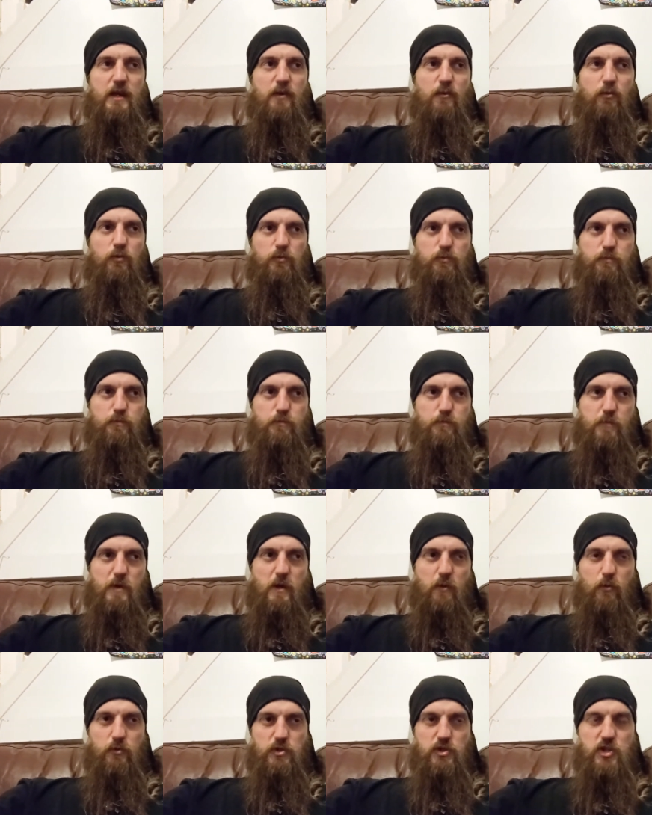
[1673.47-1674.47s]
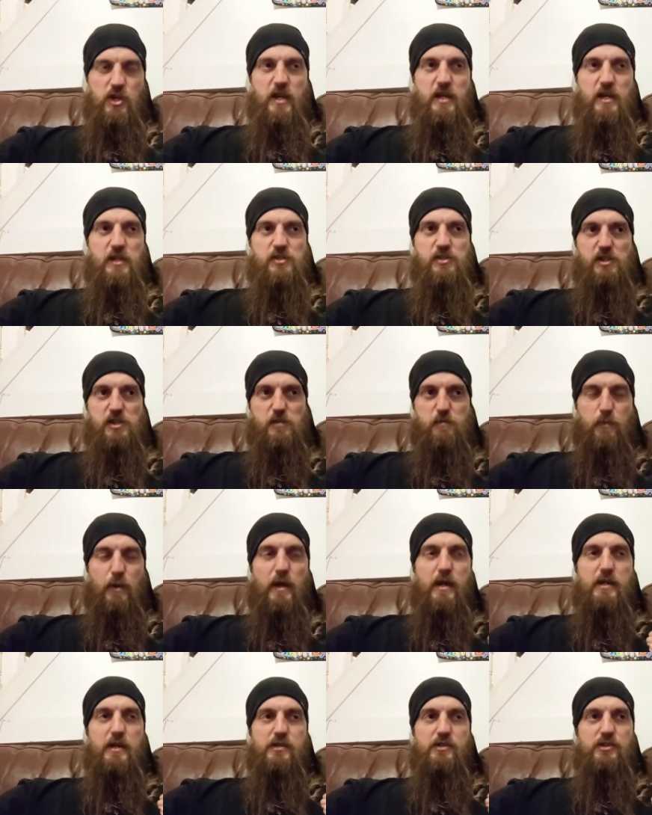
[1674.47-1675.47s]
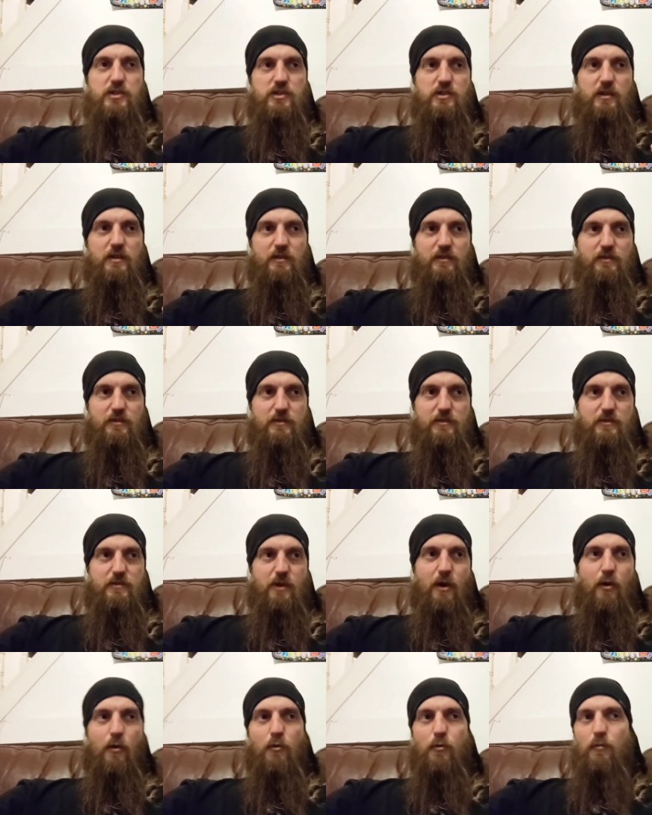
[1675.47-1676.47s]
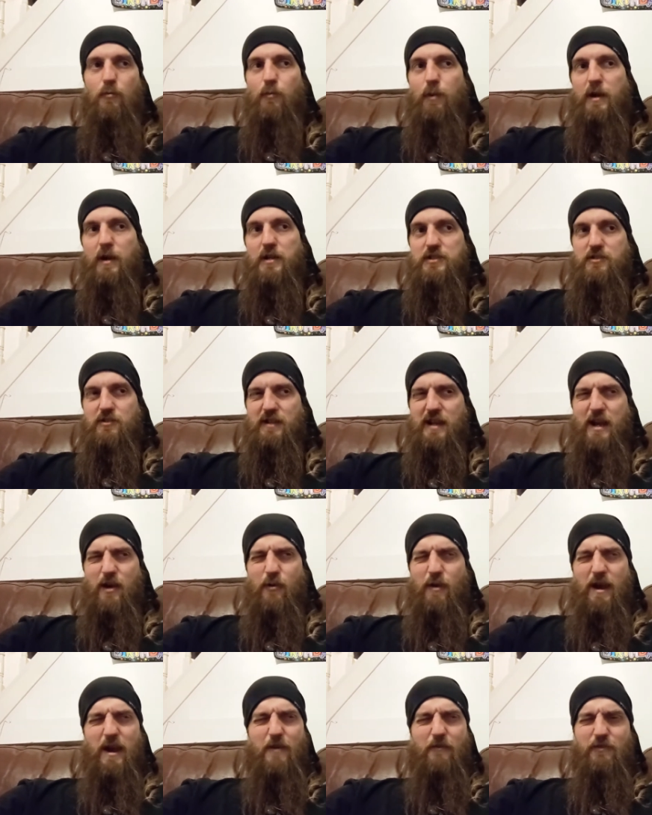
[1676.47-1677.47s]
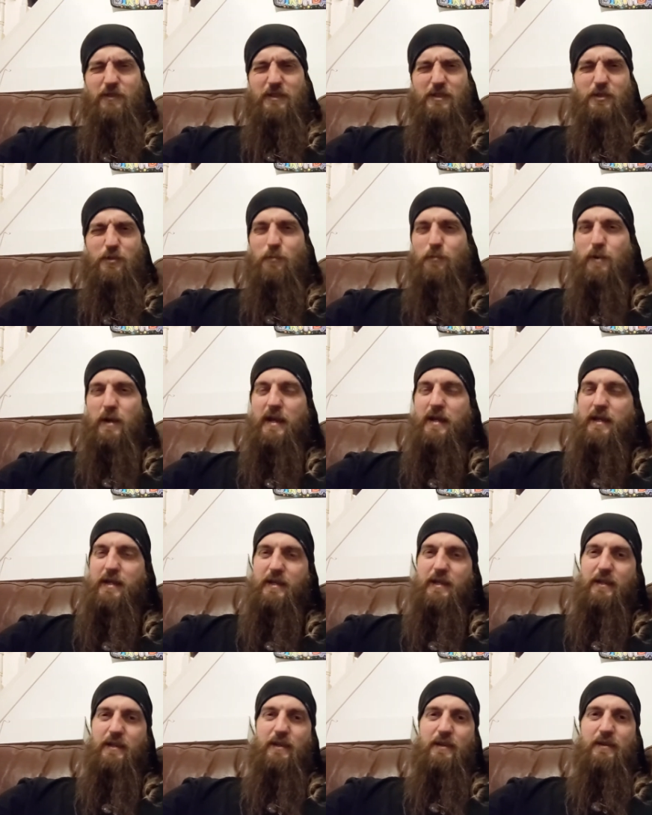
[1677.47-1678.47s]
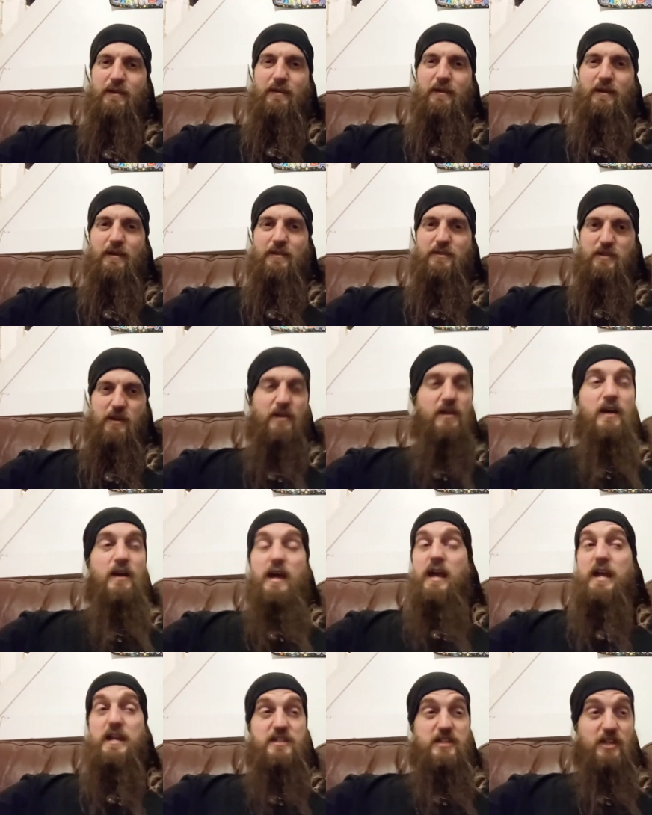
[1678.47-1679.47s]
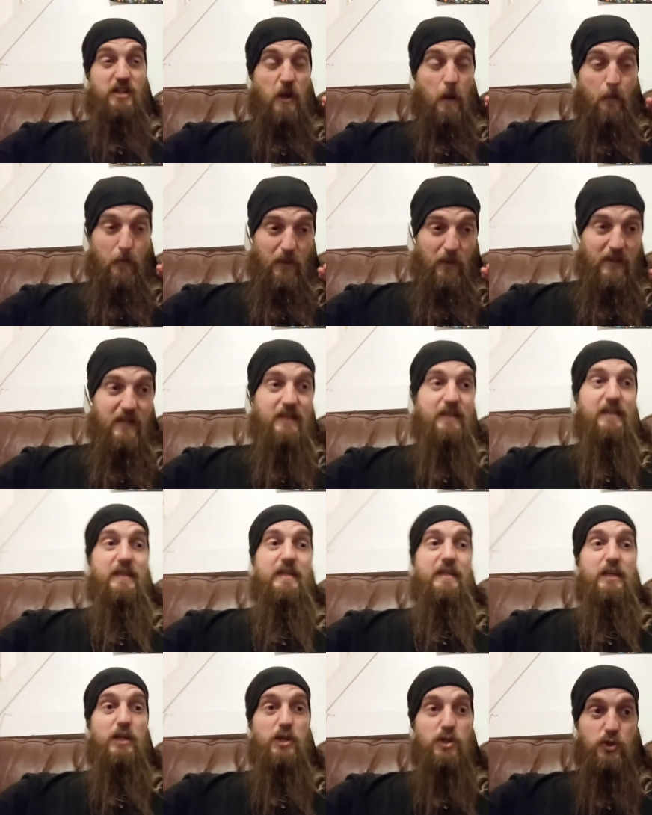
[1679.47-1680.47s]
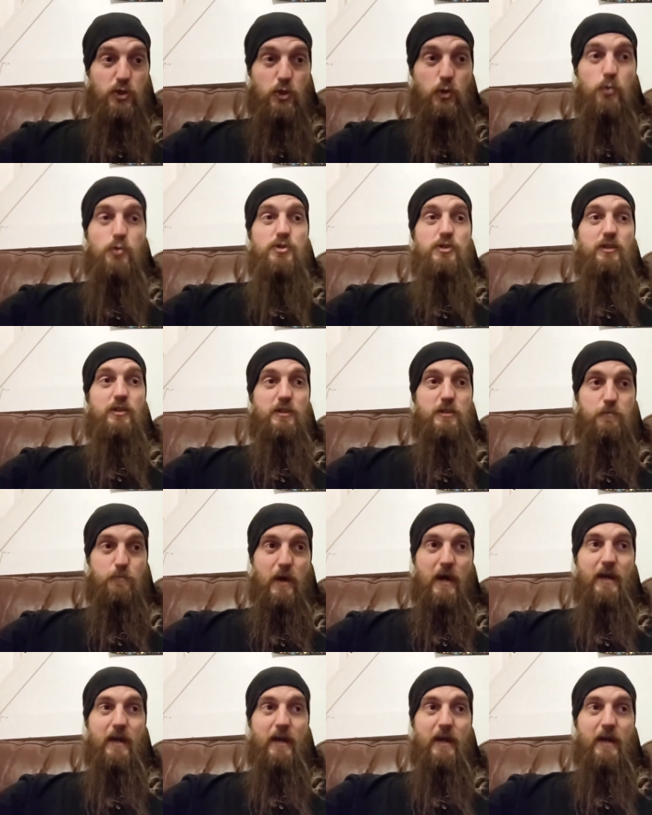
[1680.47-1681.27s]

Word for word: it will, it will change its pitch and tone based on how heavily you pick. And so it's a completely useless